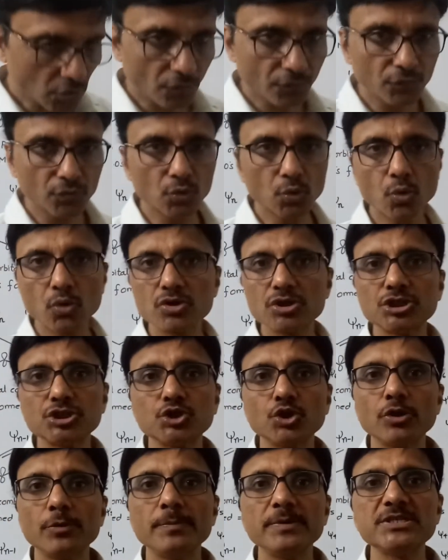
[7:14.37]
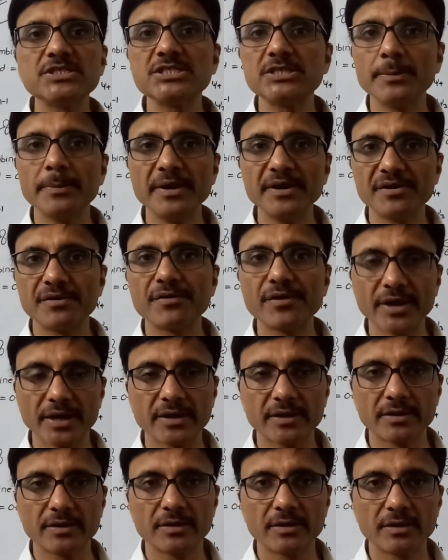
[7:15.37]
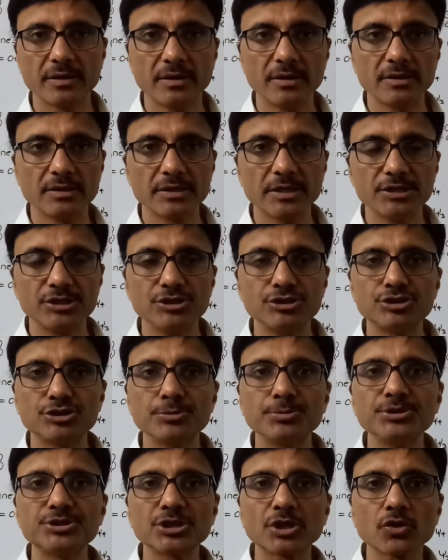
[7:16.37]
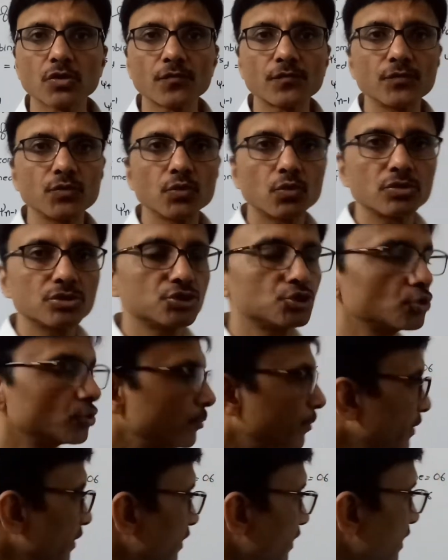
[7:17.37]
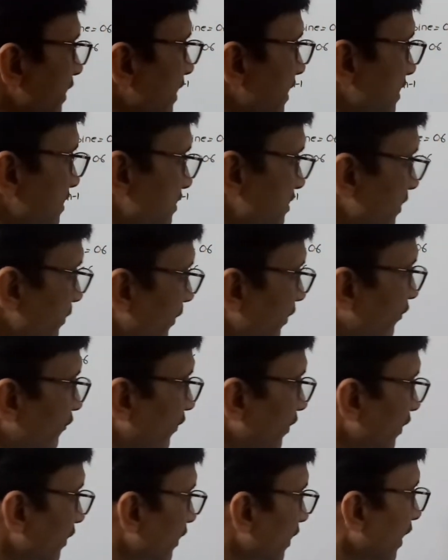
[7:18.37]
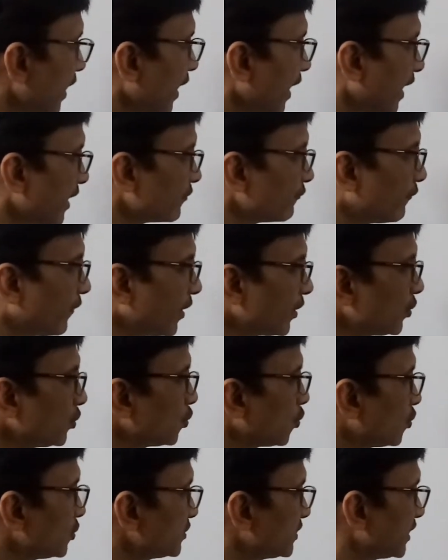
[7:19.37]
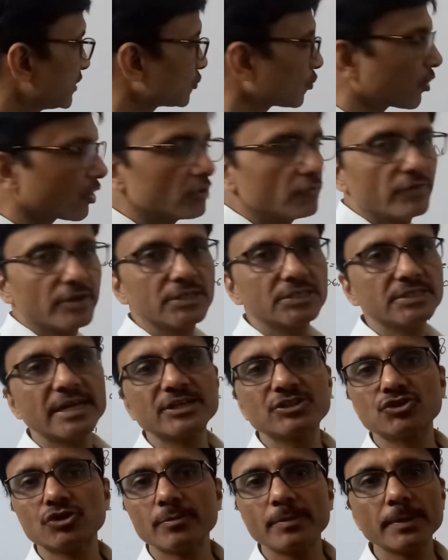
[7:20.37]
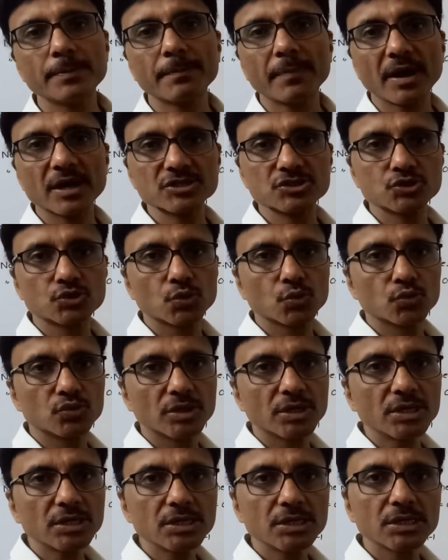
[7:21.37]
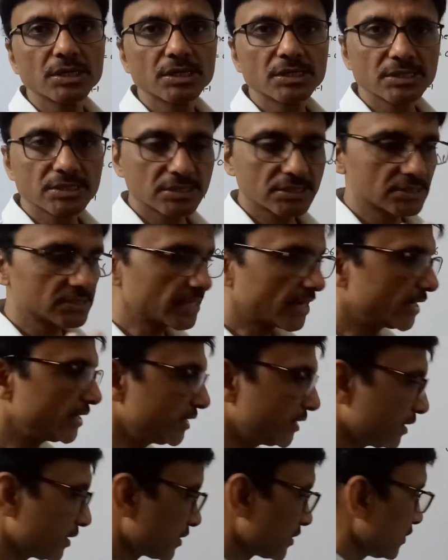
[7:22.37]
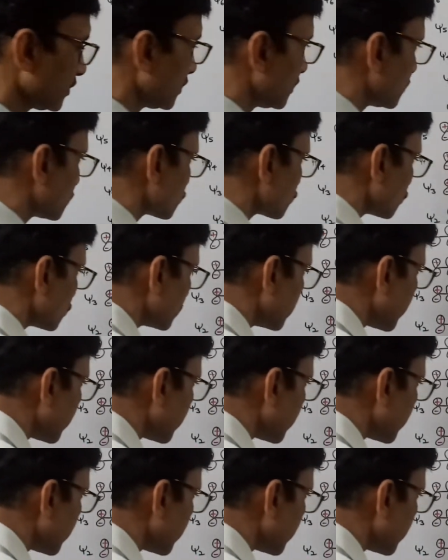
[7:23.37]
of nodes should be symmetric. The distribution of nodes should be symmetric, and one node that should be passed through the center. So